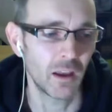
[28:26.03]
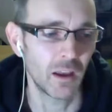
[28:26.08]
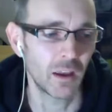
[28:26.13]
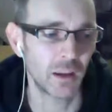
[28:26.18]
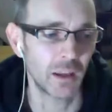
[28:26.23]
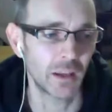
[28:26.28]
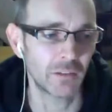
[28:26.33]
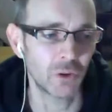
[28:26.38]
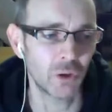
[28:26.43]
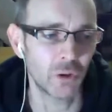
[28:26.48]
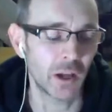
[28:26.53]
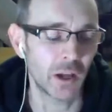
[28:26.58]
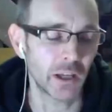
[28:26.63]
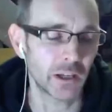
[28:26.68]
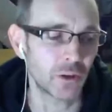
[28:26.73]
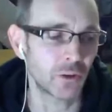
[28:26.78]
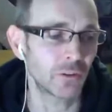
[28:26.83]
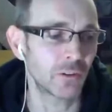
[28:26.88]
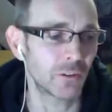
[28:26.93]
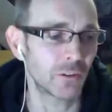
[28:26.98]
it's not that I
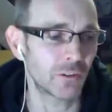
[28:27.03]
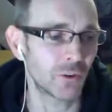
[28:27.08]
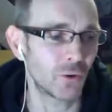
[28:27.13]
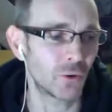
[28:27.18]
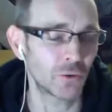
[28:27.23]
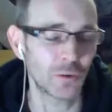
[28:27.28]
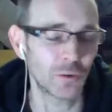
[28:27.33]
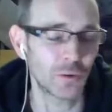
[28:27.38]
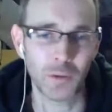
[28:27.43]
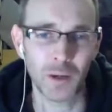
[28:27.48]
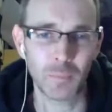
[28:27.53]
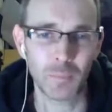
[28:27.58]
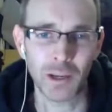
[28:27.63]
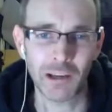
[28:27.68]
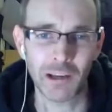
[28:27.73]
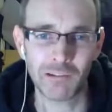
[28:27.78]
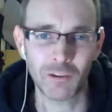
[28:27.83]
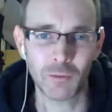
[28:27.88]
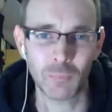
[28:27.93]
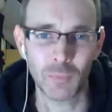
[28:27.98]
couldn't talk to my
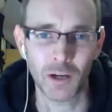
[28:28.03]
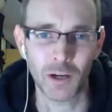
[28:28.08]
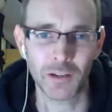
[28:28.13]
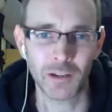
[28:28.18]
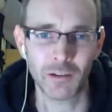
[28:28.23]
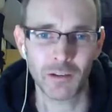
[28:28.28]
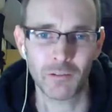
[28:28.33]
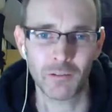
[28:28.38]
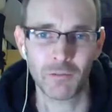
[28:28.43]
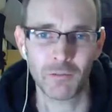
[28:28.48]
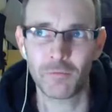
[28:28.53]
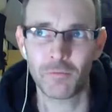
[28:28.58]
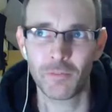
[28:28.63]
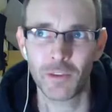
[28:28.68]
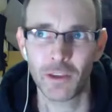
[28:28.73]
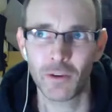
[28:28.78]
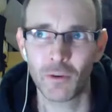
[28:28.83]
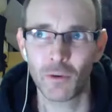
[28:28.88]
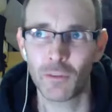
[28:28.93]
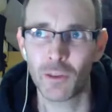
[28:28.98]
parents, but I didn't
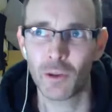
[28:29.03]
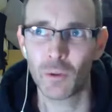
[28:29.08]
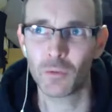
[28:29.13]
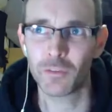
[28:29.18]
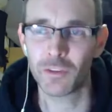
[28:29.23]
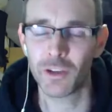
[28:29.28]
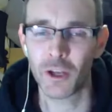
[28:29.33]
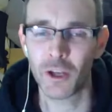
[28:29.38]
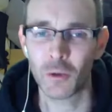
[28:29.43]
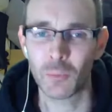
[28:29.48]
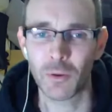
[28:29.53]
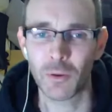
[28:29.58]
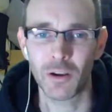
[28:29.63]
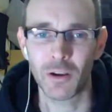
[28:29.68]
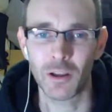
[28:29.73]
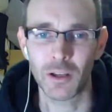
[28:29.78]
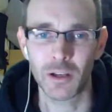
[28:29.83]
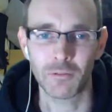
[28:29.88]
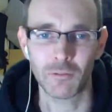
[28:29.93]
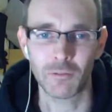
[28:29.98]
feel there was an open
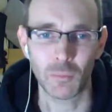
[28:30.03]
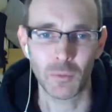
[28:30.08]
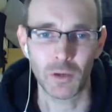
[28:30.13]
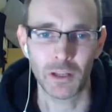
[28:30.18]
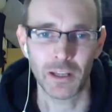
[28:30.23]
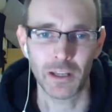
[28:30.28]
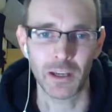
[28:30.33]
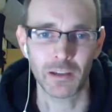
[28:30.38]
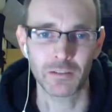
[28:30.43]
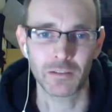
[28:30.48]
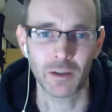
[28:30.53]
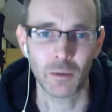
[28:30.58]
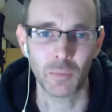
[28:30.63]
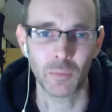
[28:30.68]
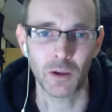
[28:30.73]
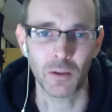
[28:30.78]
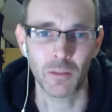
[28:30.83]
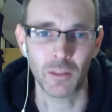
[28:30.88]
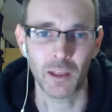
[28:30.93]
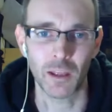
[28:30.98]
line of communication
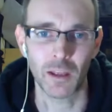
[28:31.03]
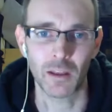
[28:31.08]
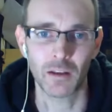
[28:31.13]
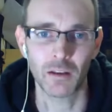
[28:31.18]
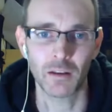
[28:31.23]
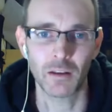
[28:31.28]
about that.